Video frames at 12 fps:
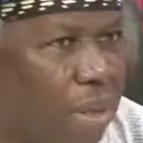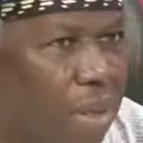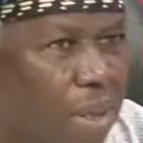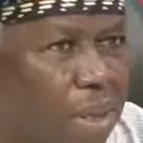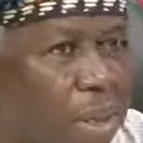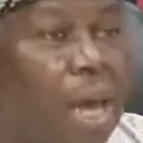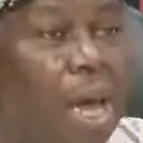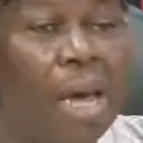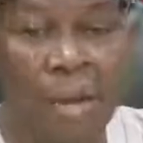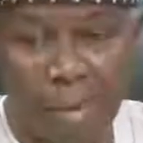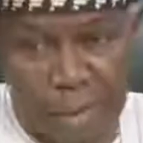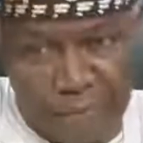the
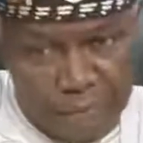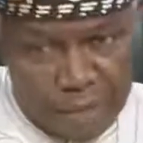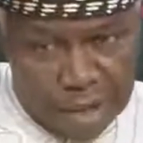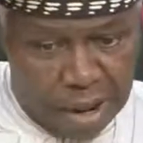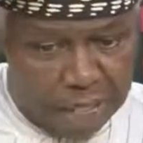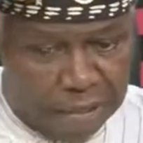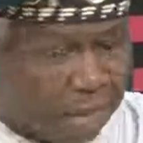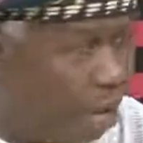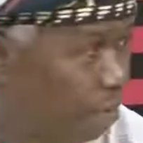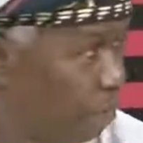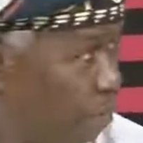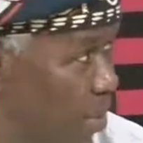father of
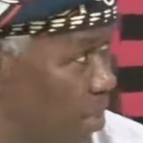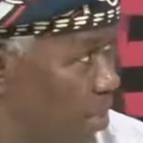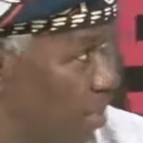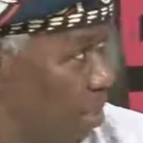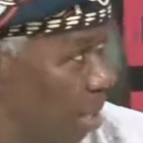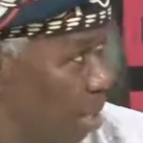Mrs.